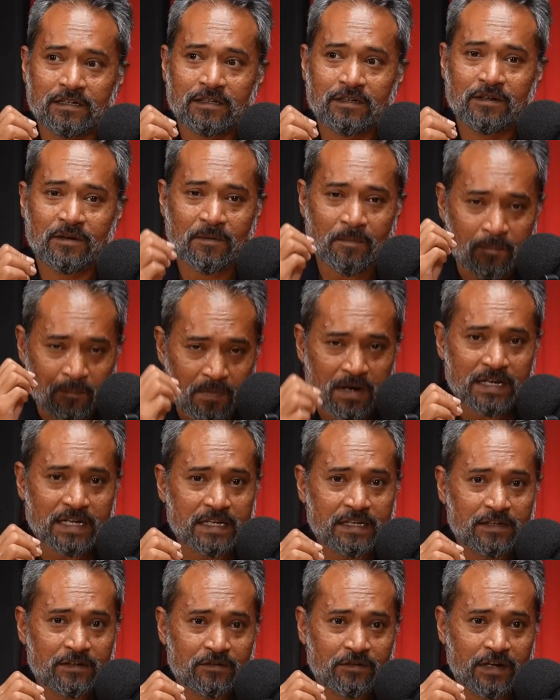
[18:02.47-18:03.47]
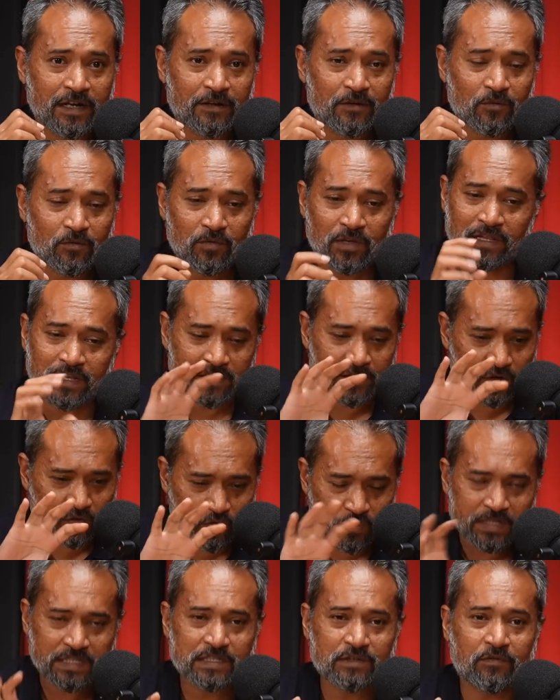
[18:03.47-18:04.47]
money, right, with like the
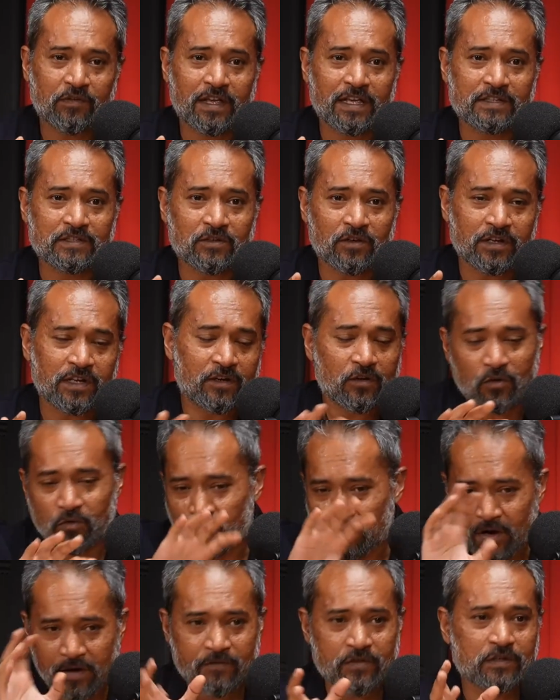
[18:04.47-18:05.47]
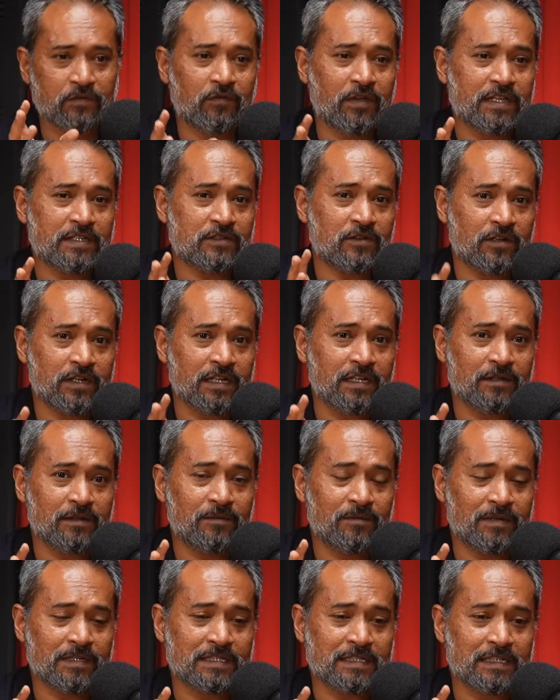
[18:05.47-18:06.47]
queen's face on it or whoever's face on it,
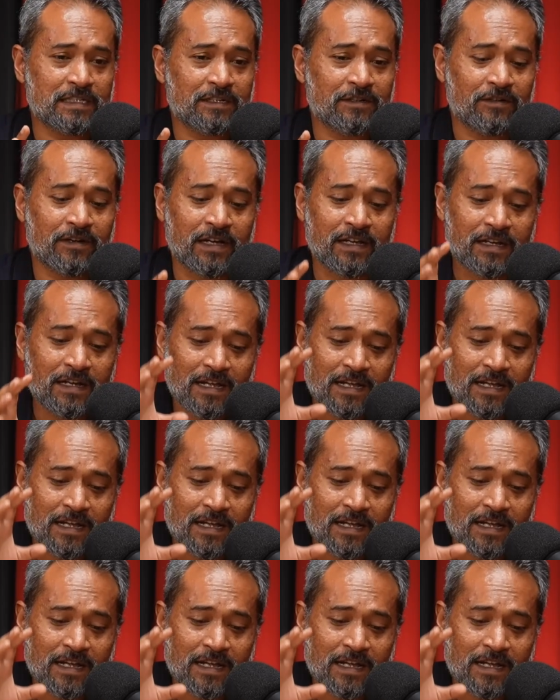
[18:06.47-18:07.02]
basically, right?